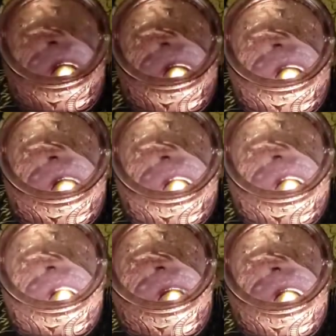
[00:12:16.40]
pretty happy
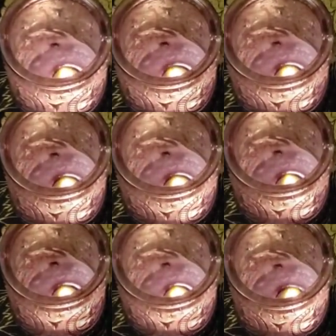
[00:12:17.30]
with that.
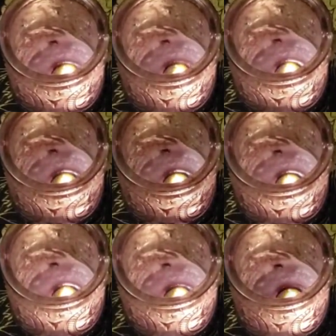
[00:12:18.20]
I'm happy
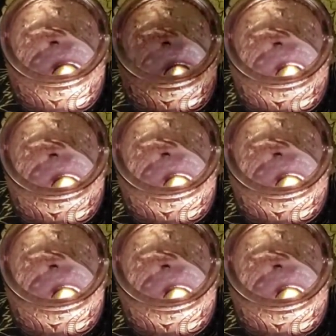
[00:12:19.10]
with all of these